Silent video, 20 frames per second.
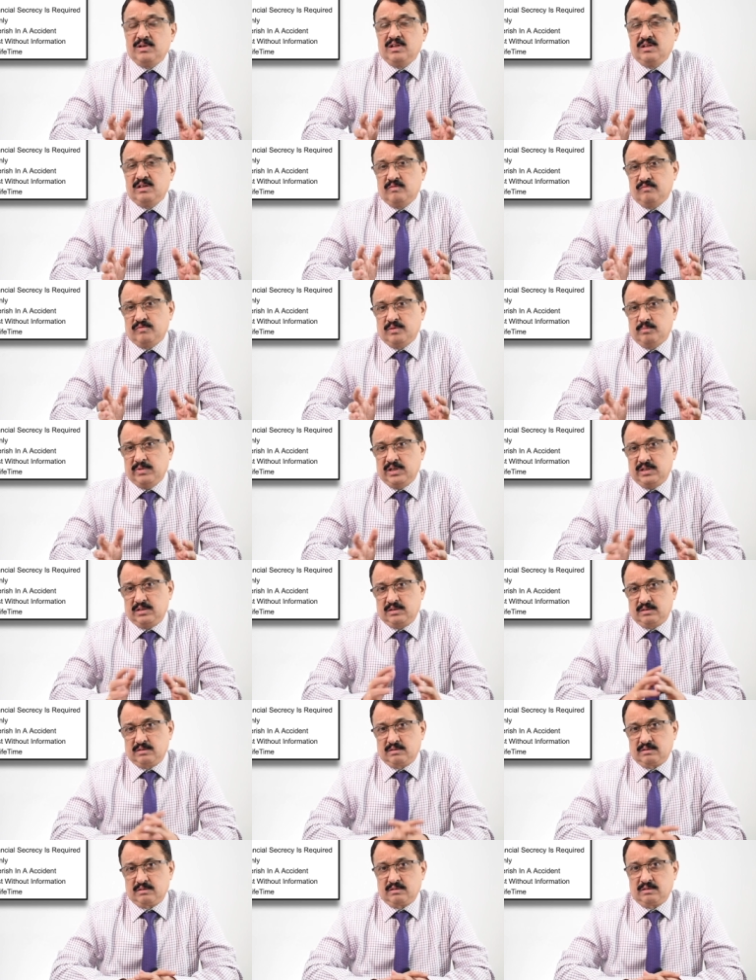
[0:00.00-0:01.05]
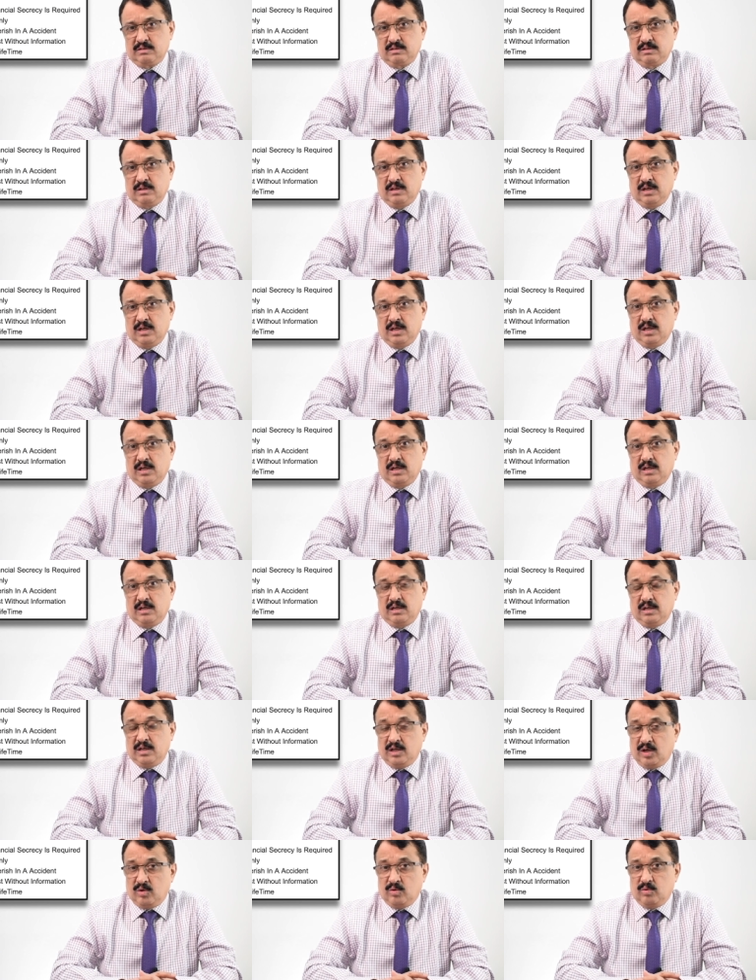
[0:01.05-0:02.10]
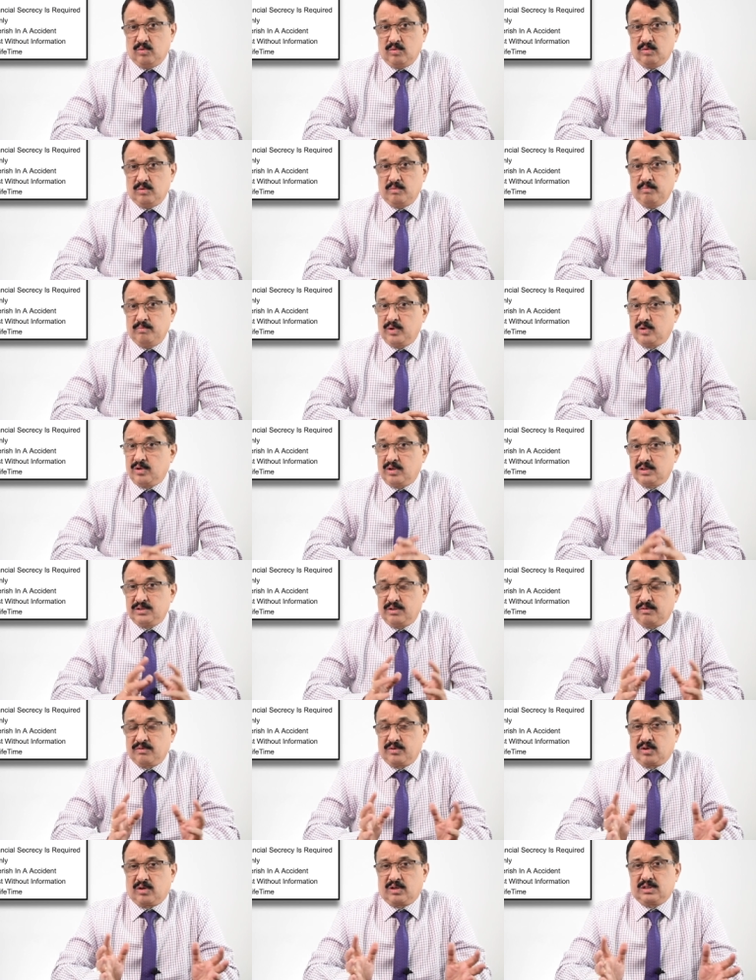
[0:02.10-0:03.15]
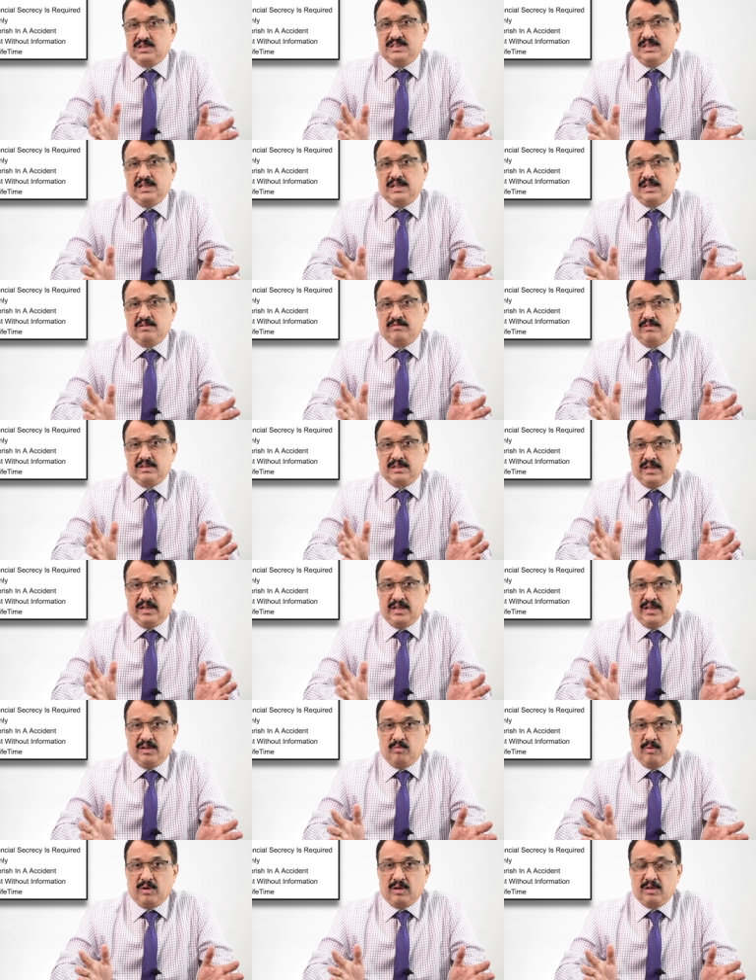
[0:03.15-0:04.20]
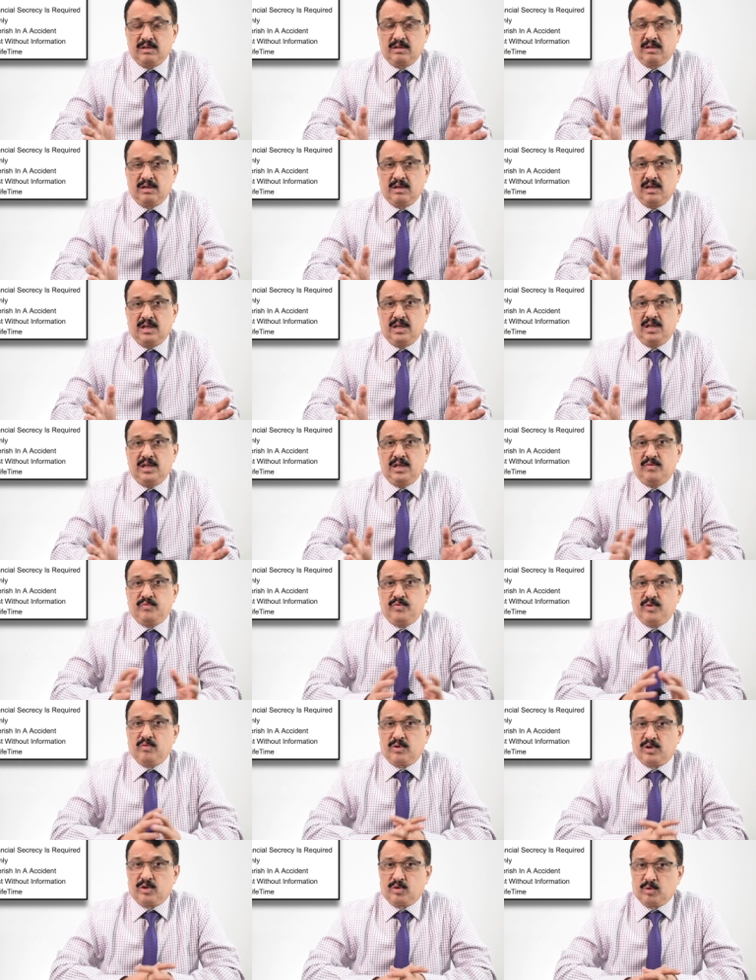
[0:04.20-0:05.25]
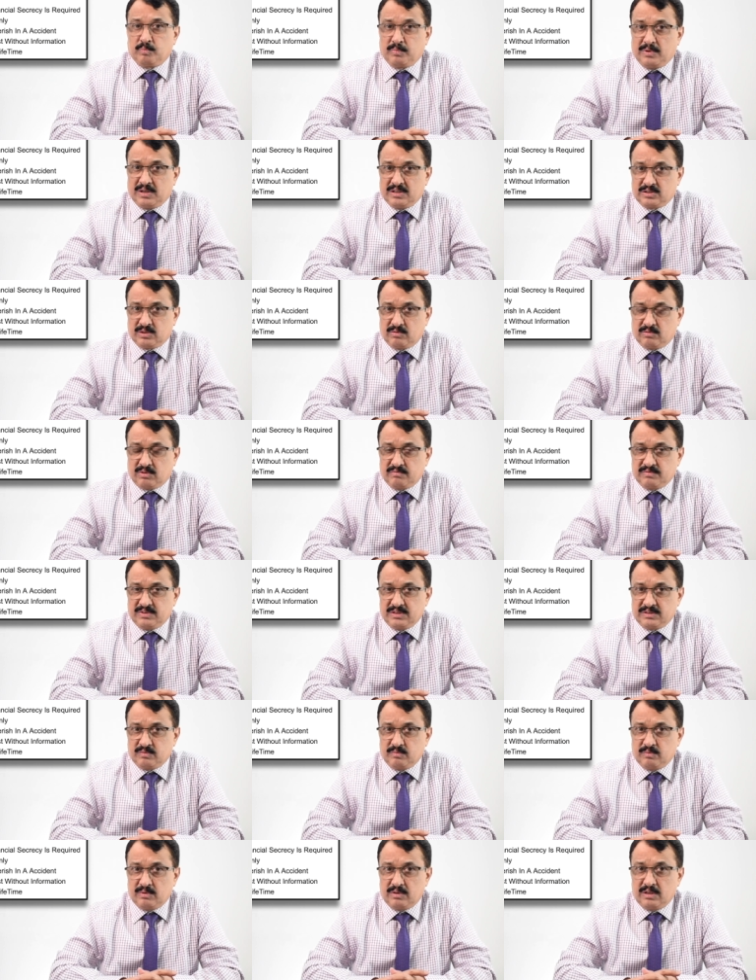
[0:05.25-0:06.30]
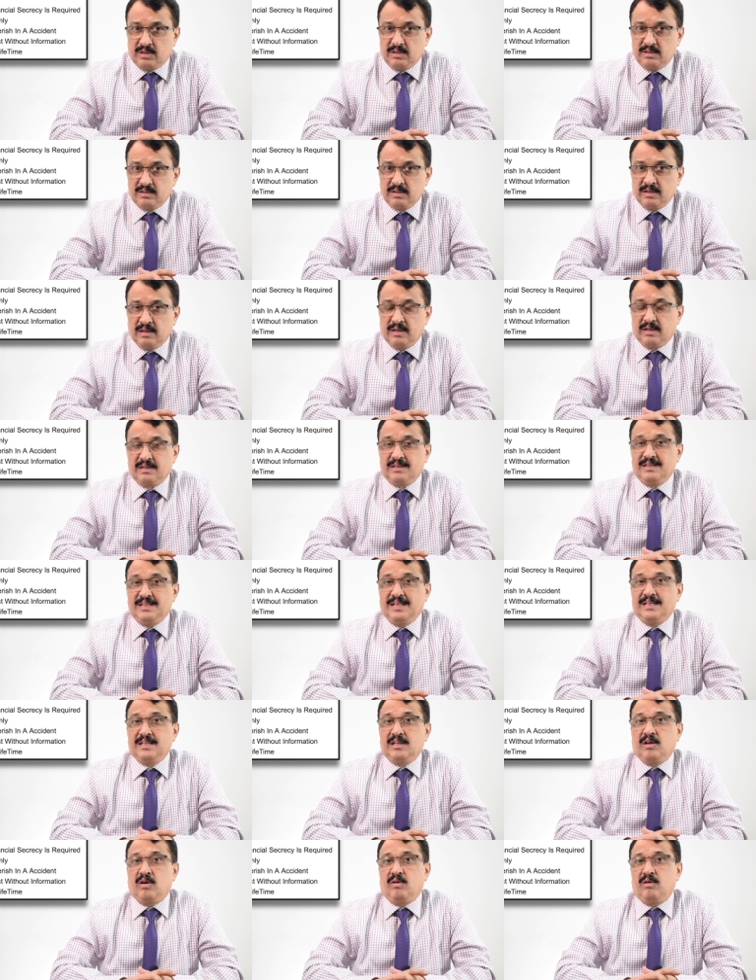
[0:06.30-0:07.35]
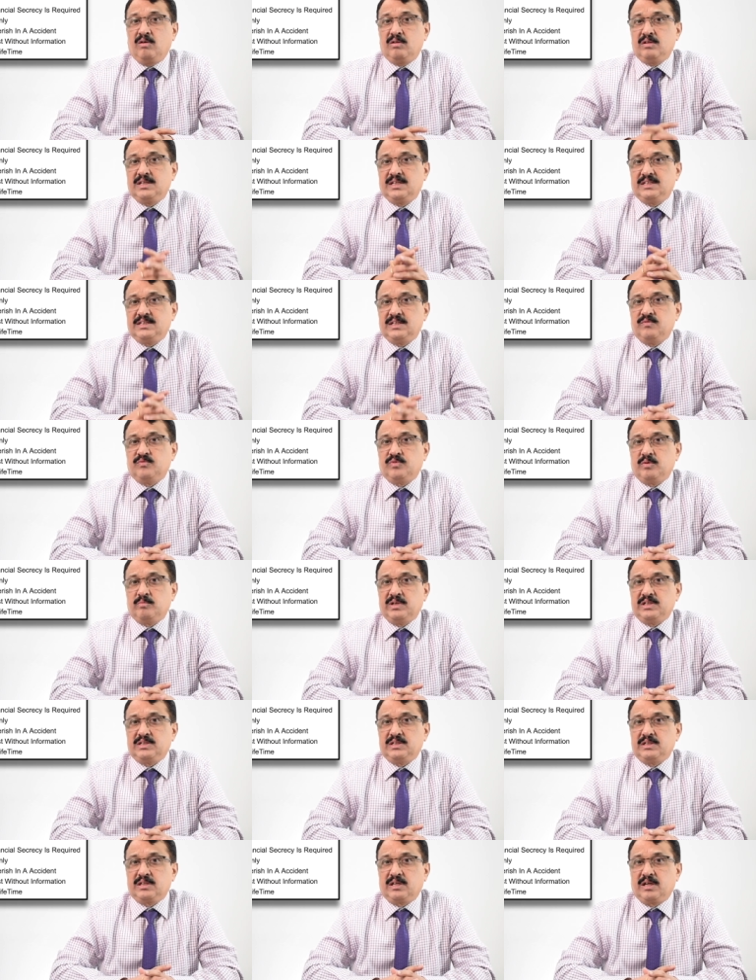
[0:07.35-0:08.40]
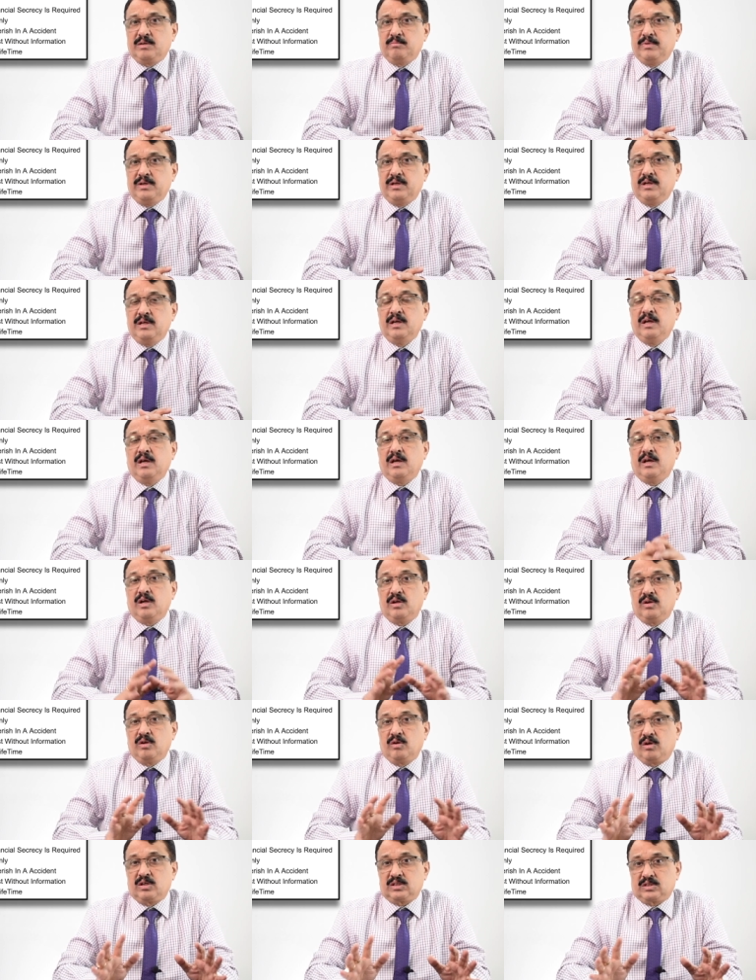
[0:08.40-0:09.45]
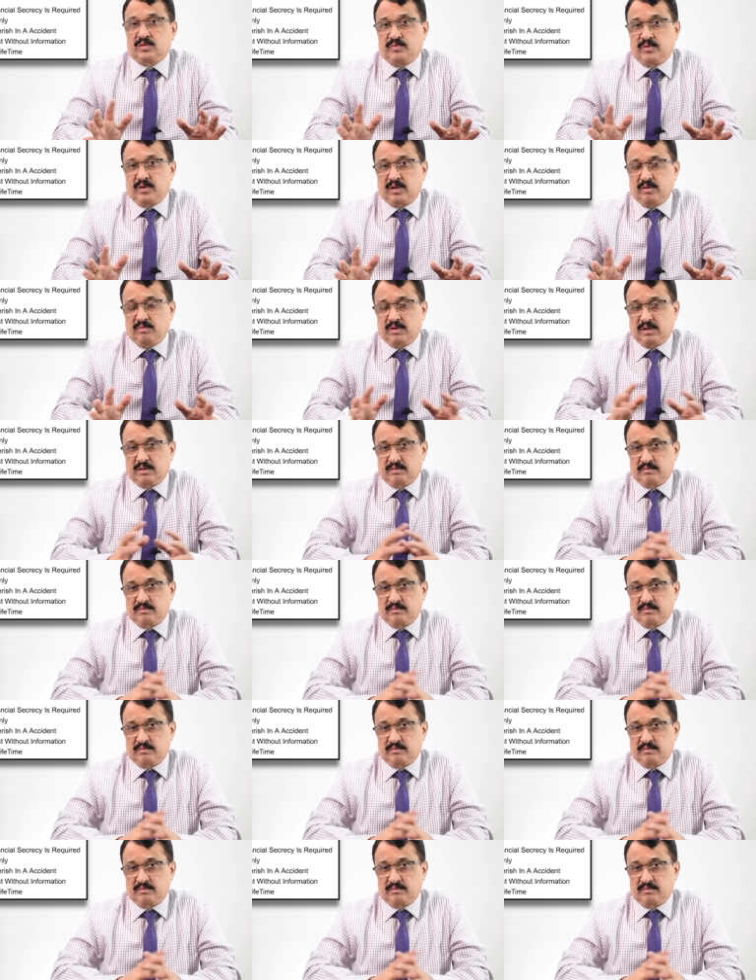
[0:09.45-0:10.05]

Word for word: information. Now, because you are not shared with anyone, if you were to pass out of this world, then all this information can be lost forever.